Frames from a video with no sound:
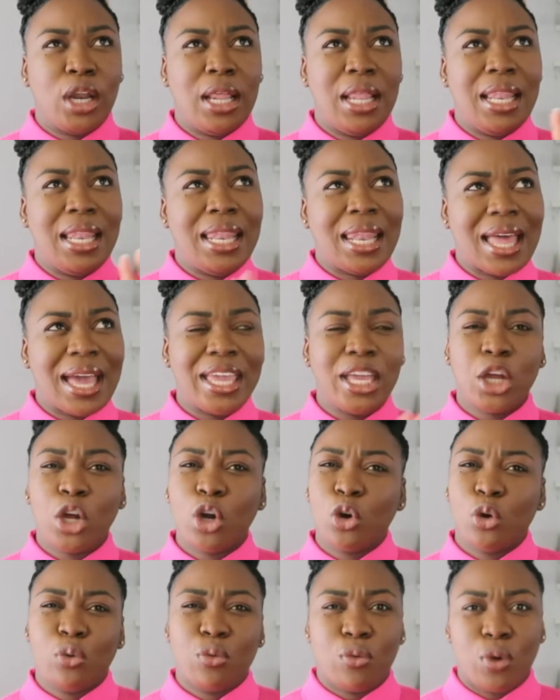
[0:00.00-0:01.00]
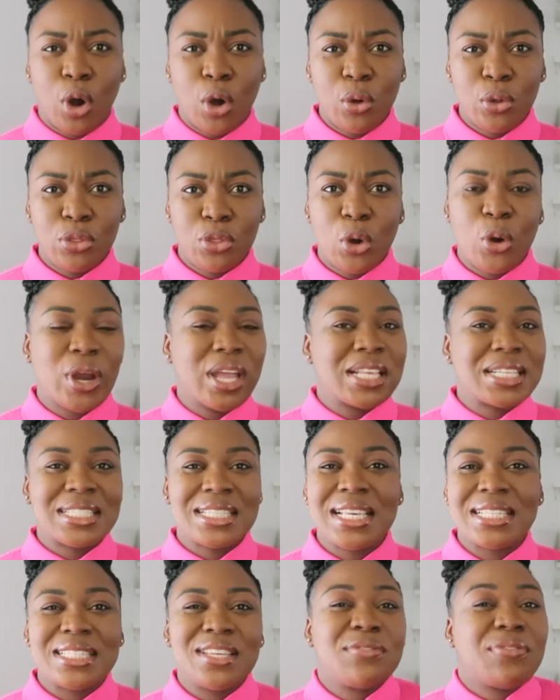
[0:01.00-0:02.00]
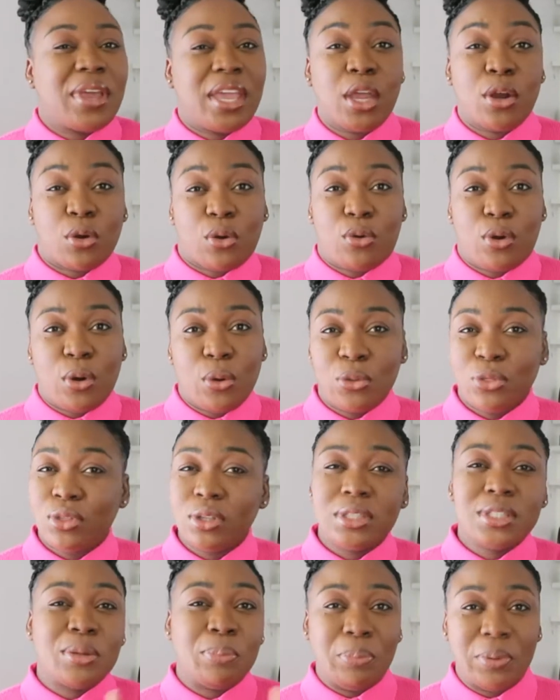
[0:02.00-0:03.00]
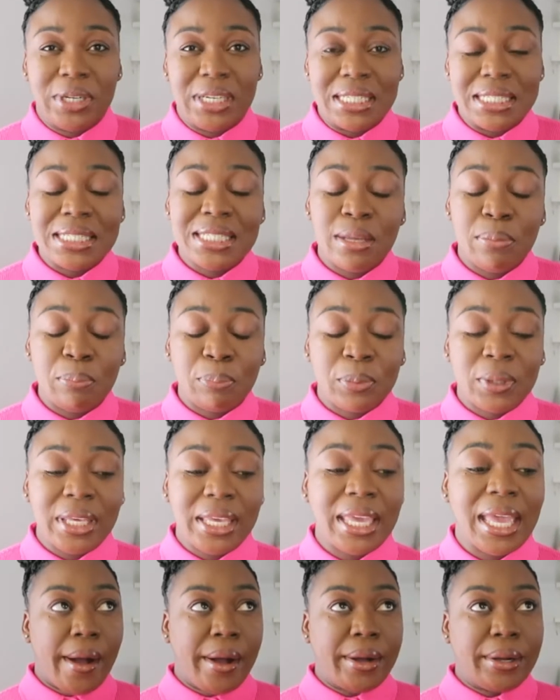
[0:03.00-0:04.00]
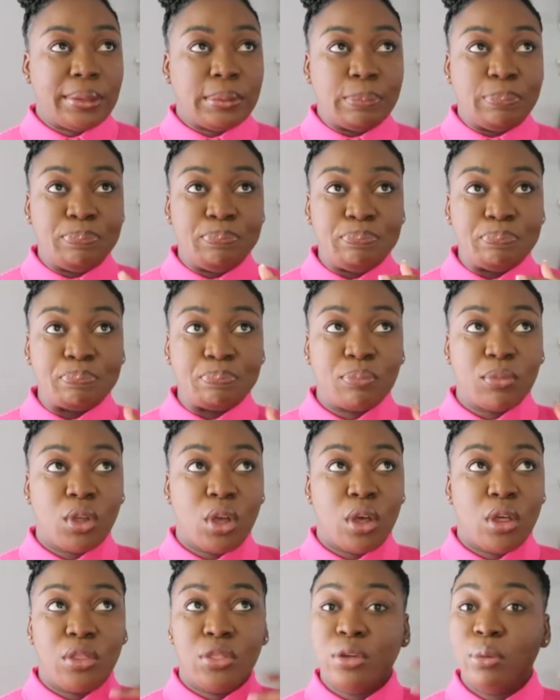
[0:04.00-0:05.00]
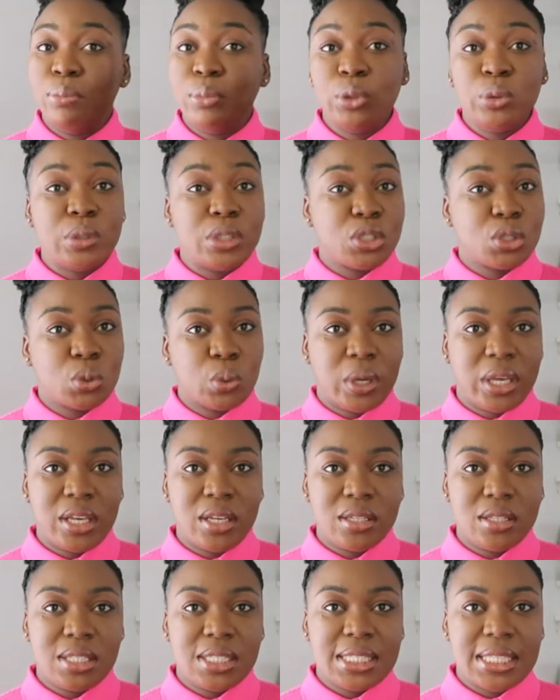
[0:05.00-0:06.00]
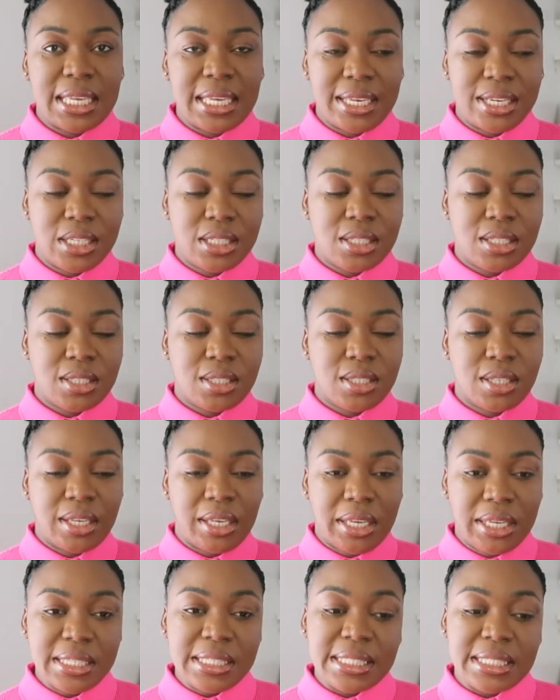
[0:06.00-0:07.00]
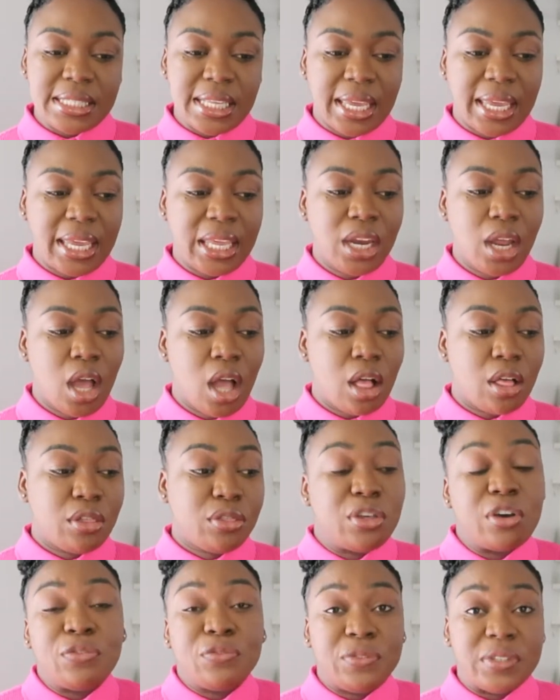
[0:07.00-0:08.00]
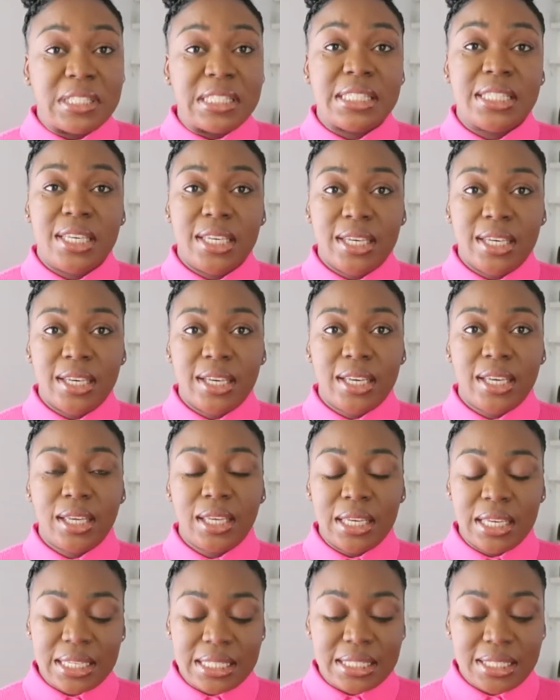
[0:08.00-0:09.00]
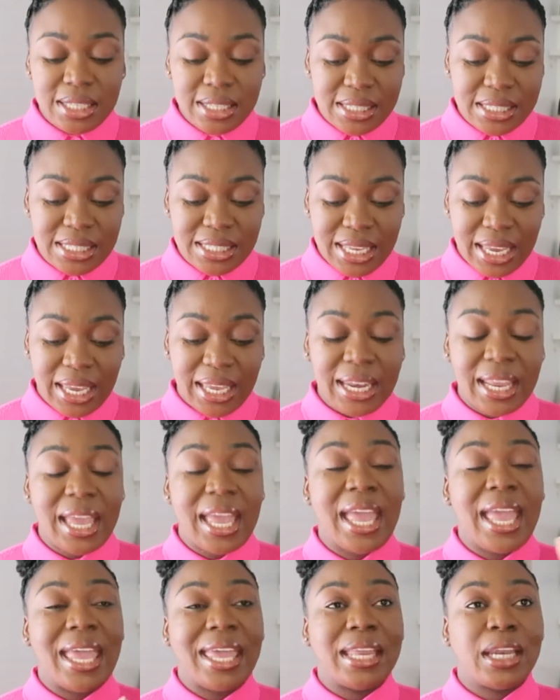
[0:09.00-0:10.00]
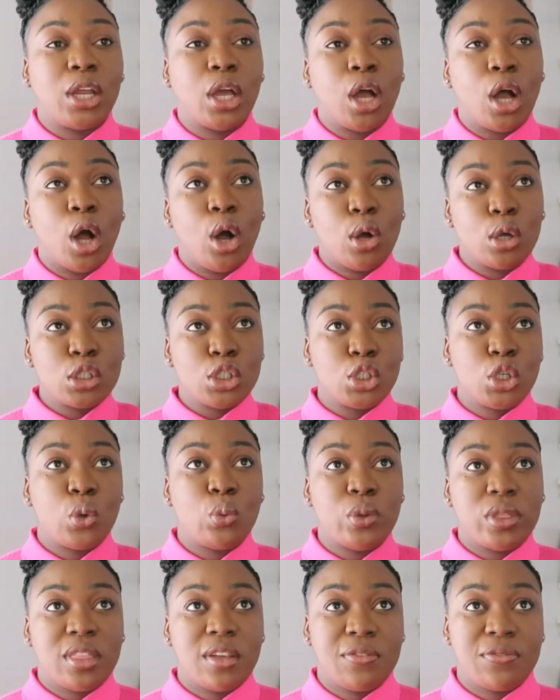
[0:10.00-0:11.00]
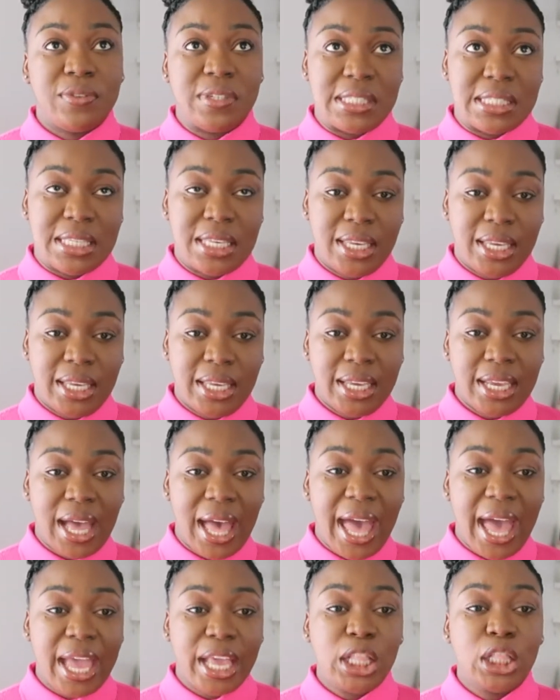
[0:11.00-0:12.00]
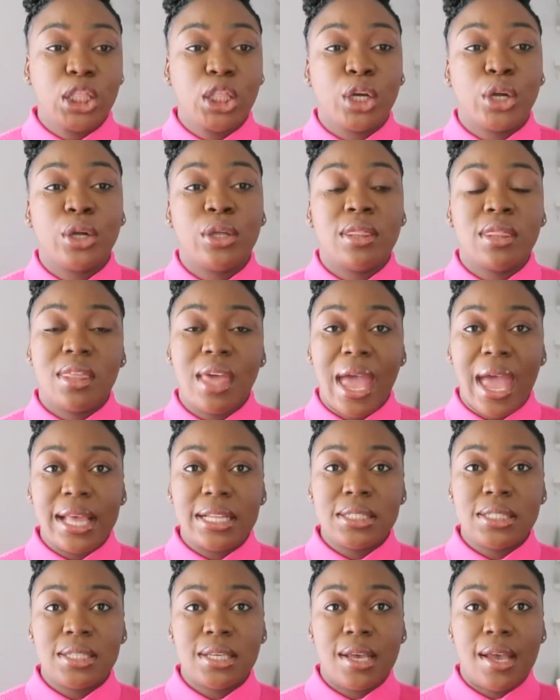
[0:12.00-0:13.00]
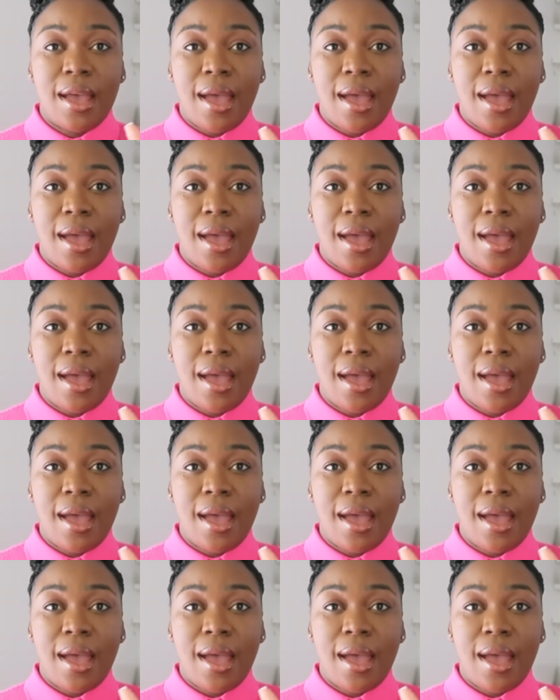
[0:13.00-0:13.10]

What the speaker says: like growth, or excessive hair growth, to put it simply. The mood swings, it's insane. The fatigue is insane. And also with the fatigue, I learned that